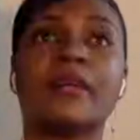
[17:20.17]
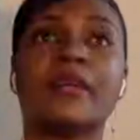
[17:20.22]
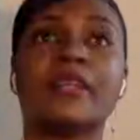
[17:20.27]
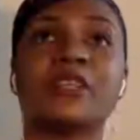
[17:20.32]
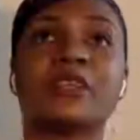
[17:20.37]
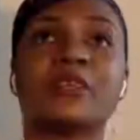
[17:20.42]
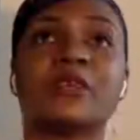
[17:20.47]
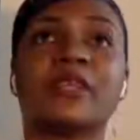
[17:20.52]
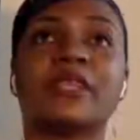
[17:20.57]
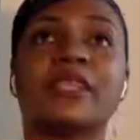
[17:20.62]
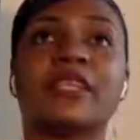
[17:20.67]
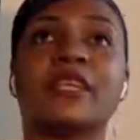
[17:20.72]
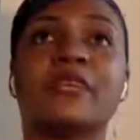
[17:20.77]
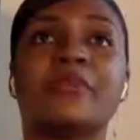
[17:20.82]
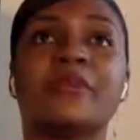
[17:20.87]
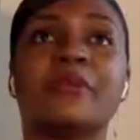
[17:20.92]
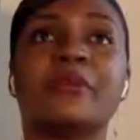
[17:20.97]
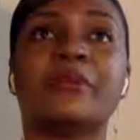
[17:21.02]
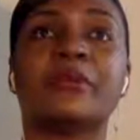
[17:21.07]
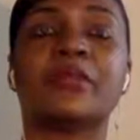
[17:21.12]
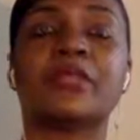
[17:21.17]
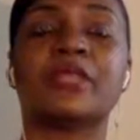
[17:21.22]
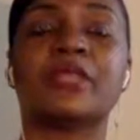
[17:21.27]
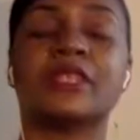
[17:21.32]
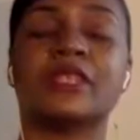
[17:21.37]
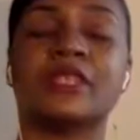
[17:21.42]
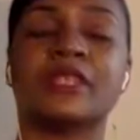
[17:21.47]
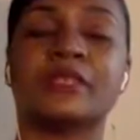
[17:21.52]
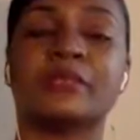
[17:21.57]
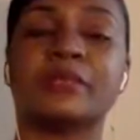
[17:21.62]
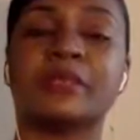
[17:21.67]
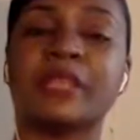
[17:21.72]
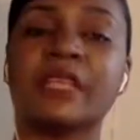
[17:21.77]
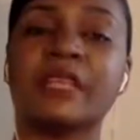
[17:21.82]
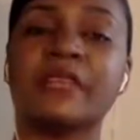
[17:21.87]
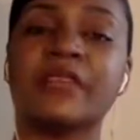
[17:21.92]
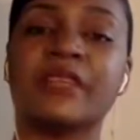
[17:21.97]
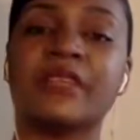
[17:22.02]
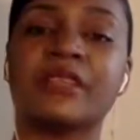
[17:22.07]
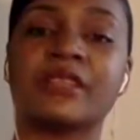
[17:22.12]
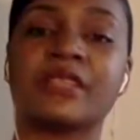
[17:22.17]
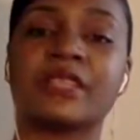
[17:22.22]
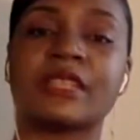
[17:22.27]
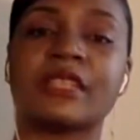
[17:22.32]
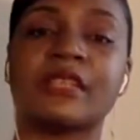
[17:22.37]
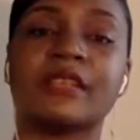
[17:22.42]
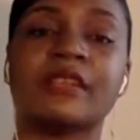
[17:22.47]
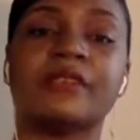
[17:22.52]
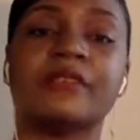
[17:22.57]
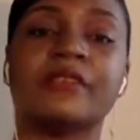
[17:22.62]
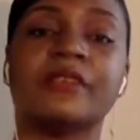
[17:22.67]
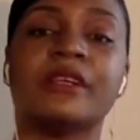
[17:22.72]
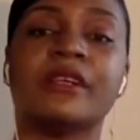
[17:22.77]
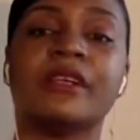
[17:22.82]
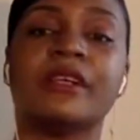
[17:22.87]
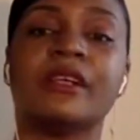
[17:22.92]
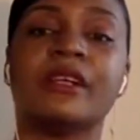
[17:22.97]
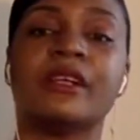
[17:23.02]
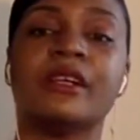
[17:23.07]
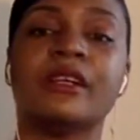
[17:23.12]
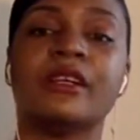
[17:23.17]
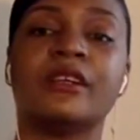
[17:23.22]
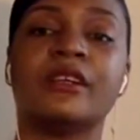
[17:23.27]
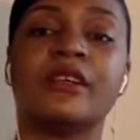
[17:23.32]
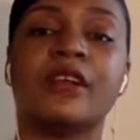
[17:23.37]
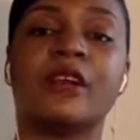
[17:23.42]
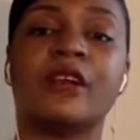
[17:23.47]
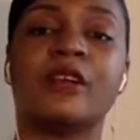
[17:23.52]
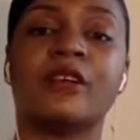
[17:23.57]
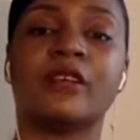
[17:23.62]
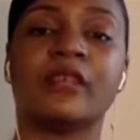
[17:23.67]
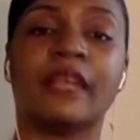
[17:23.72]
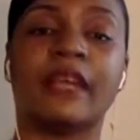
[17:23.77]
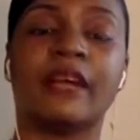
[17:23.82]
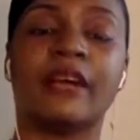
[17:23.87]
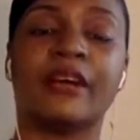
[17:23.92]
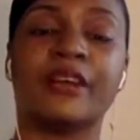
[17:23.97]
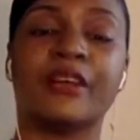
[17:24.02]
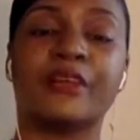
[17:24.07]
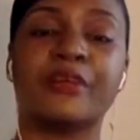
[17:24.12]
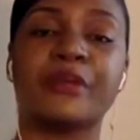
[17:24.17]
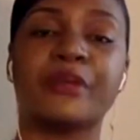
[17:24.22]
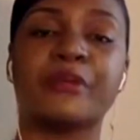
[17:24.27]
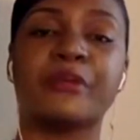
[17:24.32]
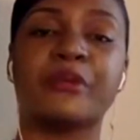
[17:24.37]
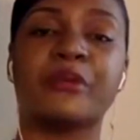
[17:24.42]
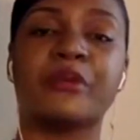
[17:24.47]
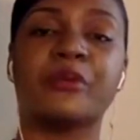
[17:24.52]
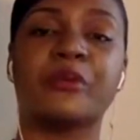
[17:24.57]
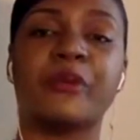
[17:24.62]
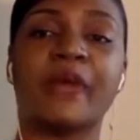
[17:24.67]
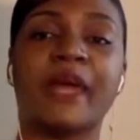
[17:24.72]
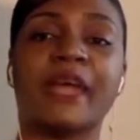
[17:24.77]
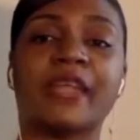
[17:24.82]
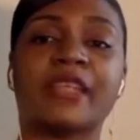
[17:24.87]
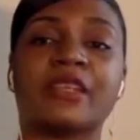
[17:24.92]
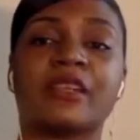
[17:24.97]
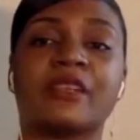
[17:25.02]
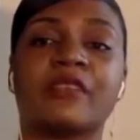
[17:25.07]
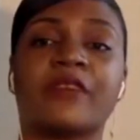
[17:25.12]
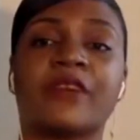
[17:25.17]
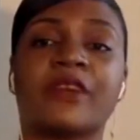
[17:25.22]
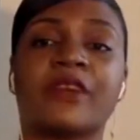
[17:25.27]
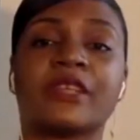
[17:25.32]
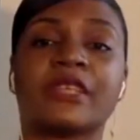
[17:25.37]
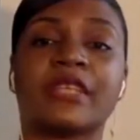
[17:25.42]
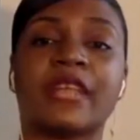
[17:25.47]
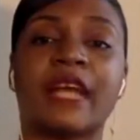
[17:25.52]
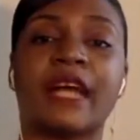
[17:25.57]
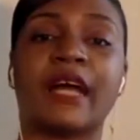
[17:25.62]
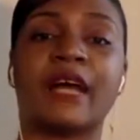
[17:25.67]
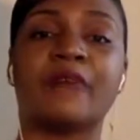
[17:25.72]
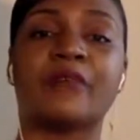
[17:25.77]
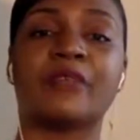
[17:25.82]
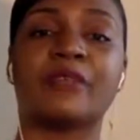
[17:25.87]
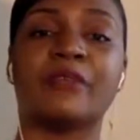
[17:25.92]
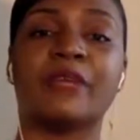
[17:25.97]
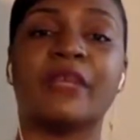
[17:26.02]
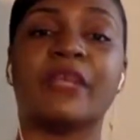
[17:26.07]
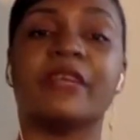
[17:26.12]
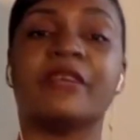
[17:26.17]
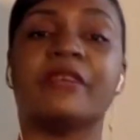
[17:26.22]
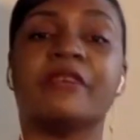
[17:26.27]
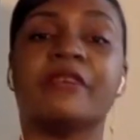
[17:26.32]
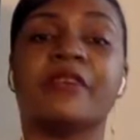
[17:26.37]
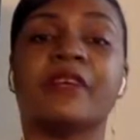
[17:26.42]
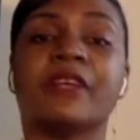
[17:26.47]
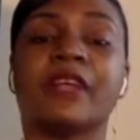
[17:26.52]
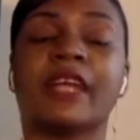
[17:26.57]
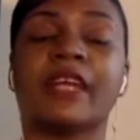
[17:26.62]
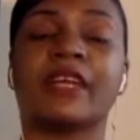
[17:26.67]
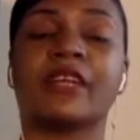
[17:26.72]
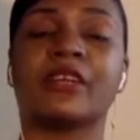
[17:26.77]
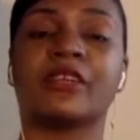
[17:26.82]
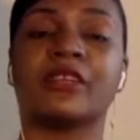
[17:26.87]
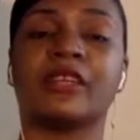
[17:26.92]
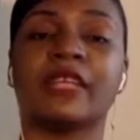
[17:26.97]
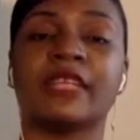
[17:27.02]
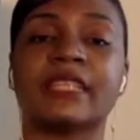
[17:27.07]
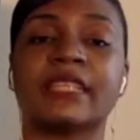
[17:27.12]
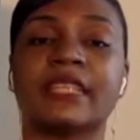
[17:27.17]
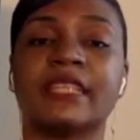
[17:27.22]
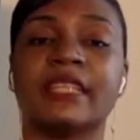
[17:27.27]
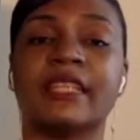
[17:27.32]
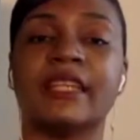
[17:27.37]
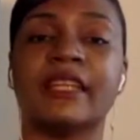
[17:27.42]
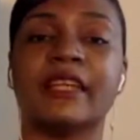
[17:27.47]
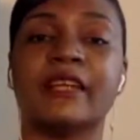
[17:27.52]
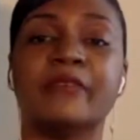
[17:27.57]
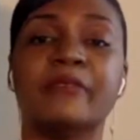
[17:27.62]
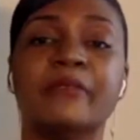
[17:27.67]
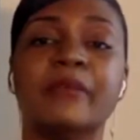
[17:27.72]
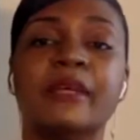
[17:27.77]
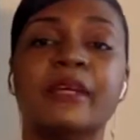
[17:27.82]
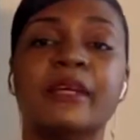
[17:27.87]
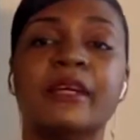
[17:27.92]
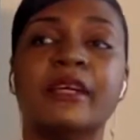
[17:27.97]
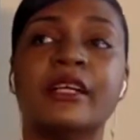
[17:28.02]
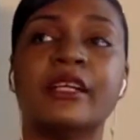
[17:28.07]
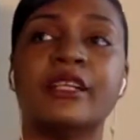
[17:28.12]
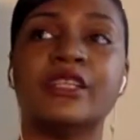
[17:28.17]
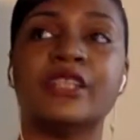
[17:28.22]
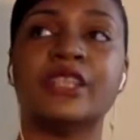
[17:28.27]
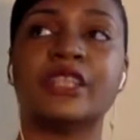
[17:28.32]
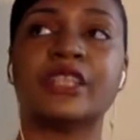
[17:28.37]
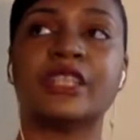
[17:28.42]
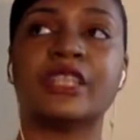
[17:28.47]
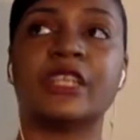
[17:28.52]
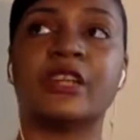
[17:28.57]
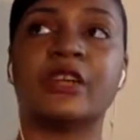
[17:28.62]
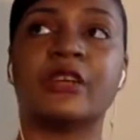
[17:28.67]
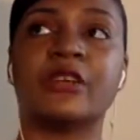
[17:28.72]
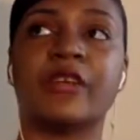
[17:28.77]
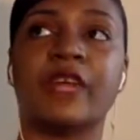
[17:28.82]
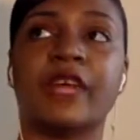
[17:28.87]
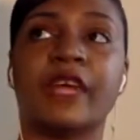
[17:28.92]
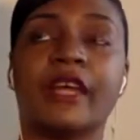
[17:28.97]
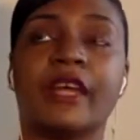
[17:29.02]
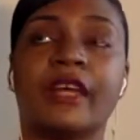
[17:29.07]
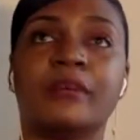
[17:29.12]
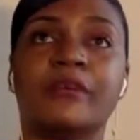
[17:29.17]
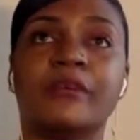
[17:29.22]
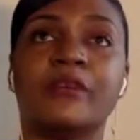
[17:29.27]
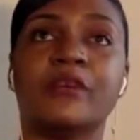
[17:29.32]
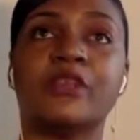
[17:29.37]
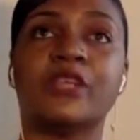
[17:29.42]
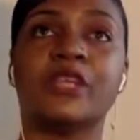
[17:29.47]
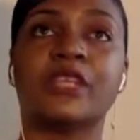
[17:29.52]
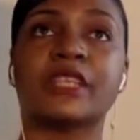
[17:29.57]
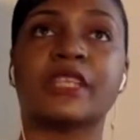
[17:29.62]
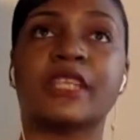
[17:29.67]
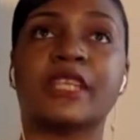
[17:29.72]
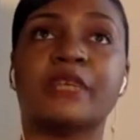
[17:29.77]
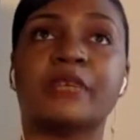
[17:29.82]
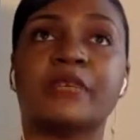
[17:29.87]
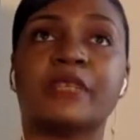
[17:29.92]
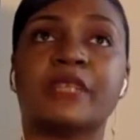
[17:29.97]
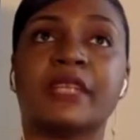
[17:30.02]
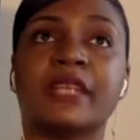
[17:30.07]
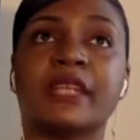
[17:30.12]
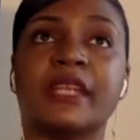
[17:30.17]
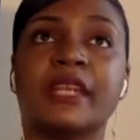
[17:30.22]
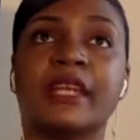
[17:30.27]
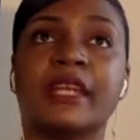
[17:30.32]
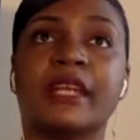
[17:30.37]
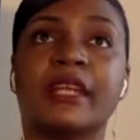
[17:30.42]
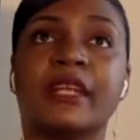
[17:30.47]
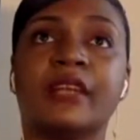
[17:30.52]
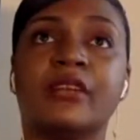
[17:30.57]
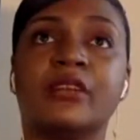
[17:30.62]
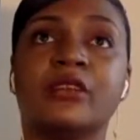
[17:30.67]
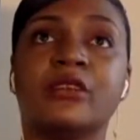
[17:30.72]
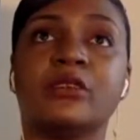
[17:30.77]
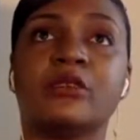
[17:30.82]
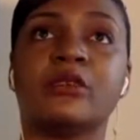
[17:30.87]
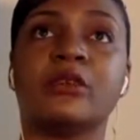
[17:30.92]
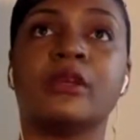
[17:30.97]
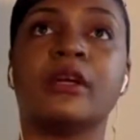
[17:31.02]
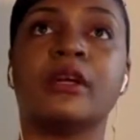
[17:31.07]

just want to tell people to just believe in yourself. Don't allow other people who pass on the first time to make you feel like you're less than them. Just know that if you just keep studying and